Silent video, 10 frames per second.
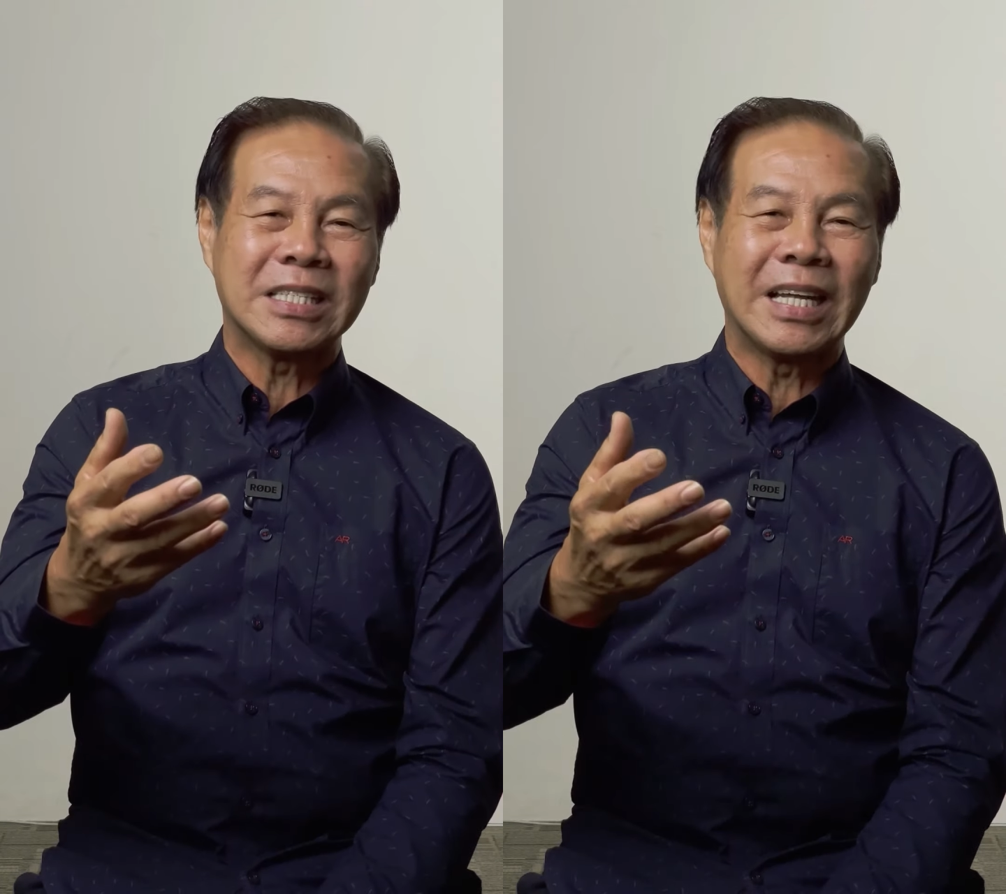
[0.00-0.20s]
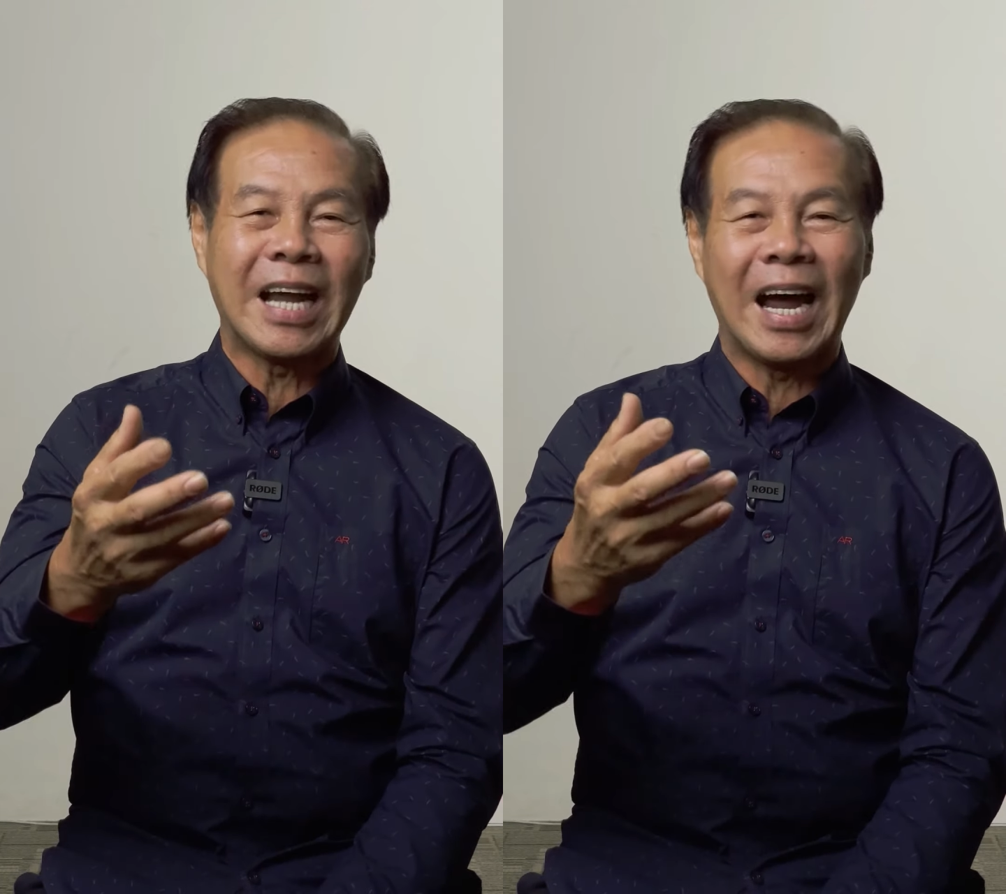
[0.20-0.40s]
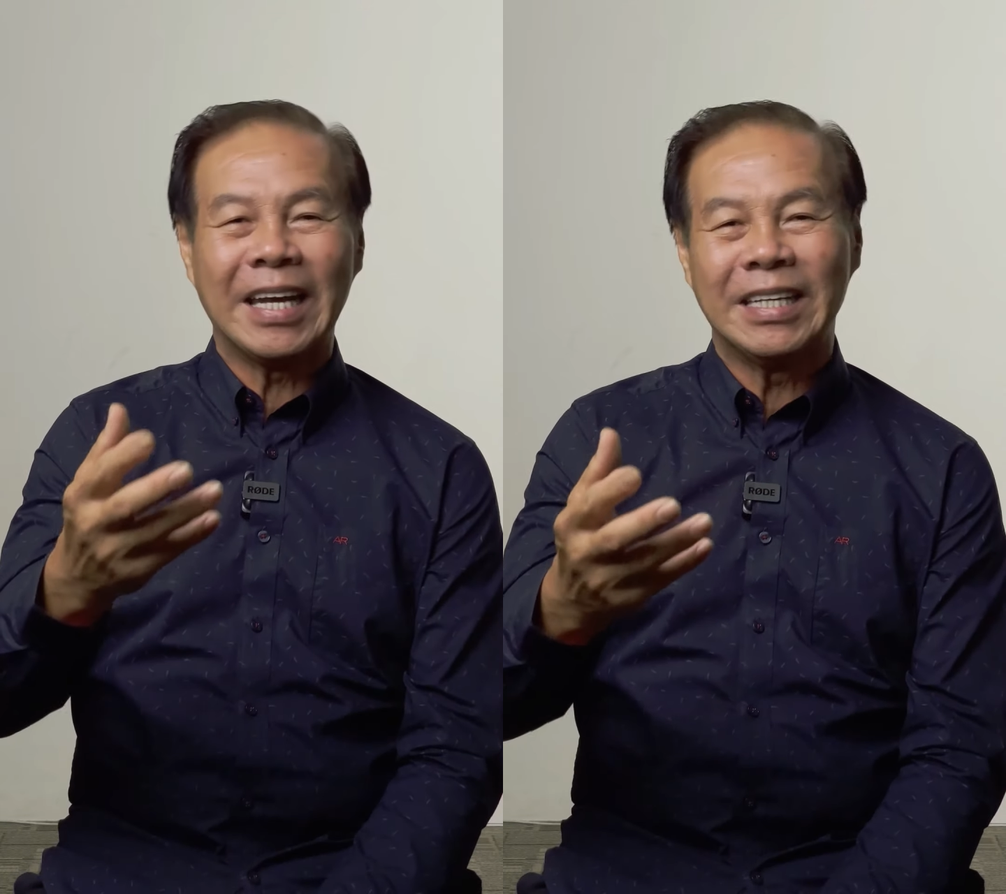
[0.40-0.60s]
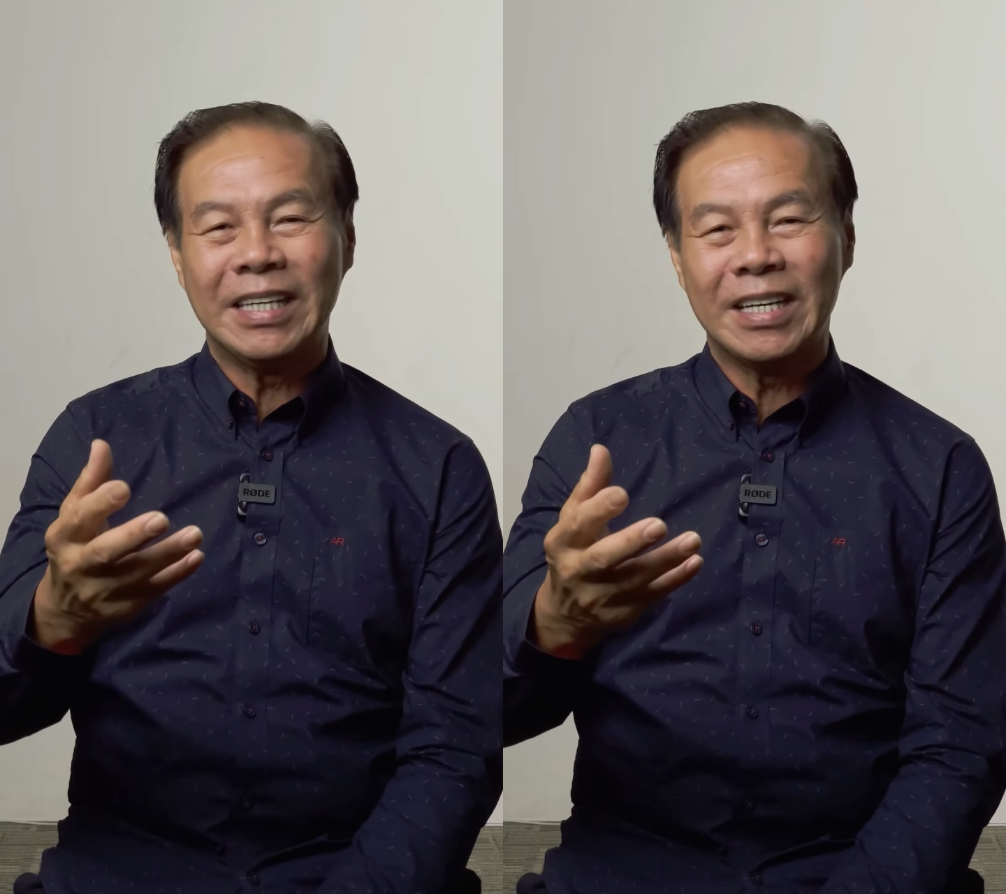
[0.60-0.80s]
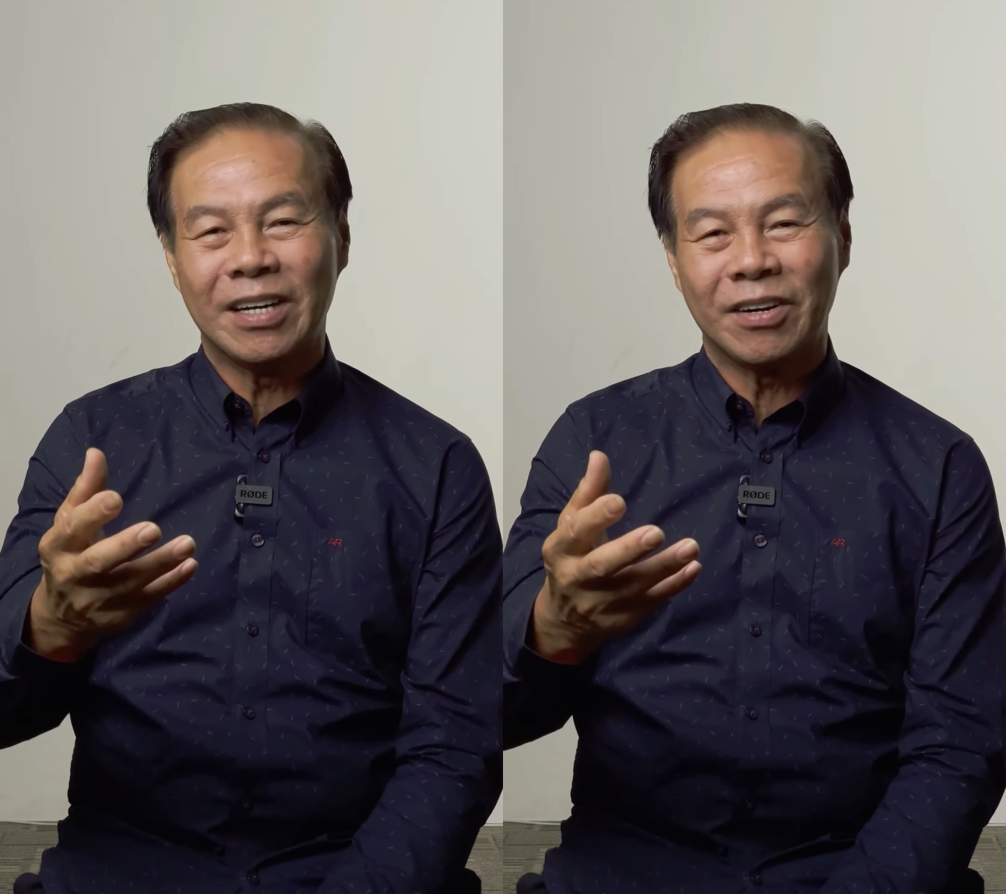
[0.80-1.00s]
that
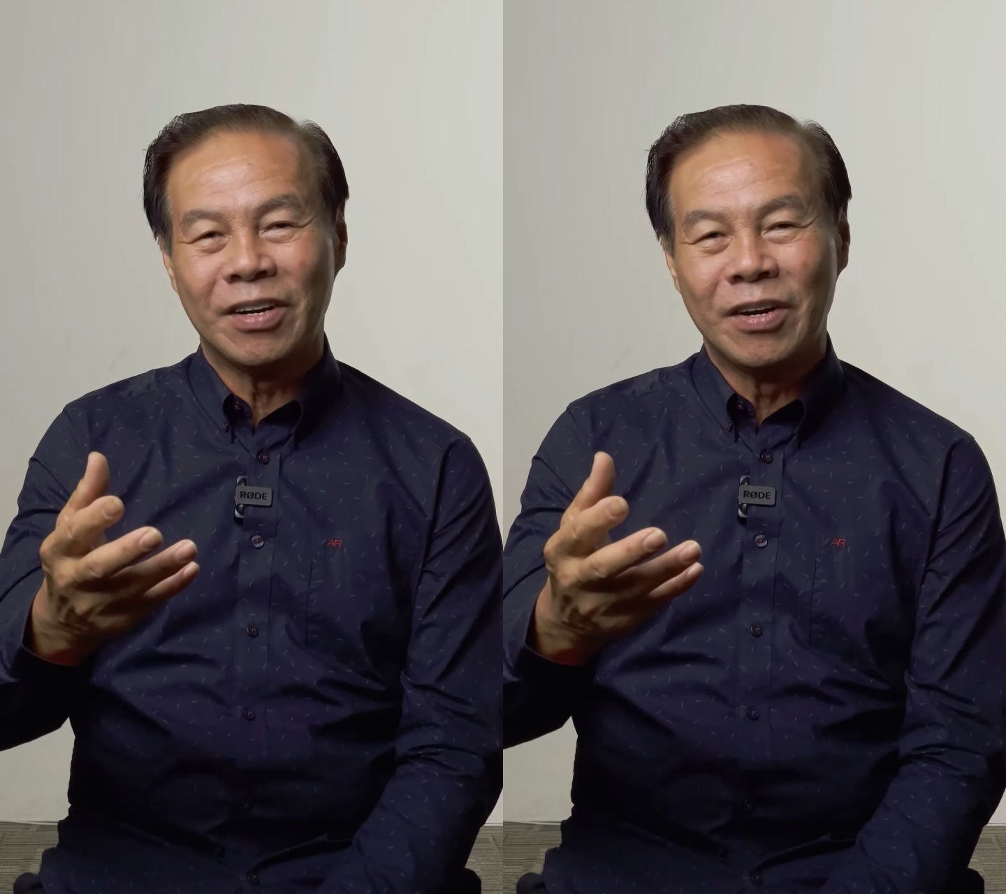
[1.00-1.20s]
idea